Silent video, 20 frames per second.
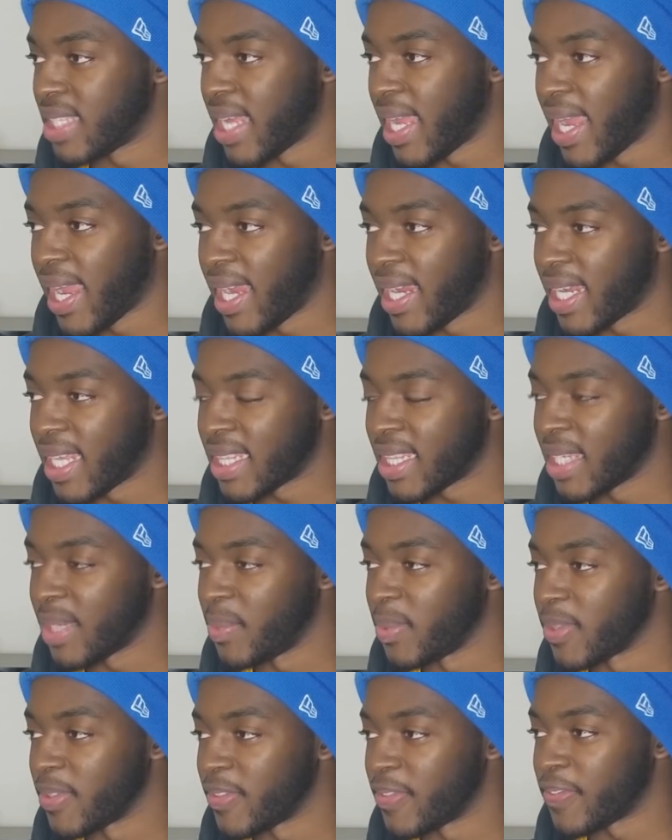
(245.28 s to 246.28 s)
Dang, that
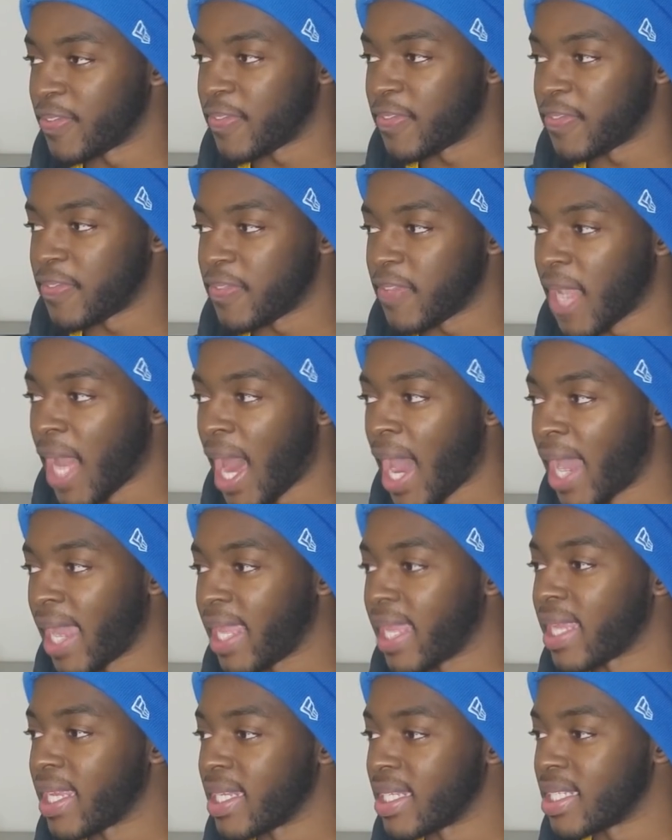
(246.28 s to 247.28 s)
thing was
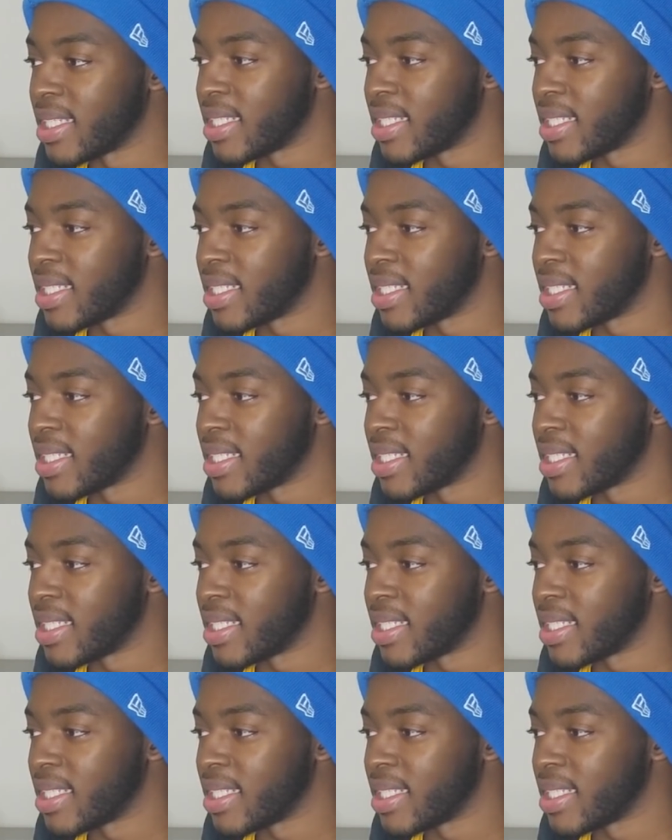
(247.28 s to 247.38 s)
flying.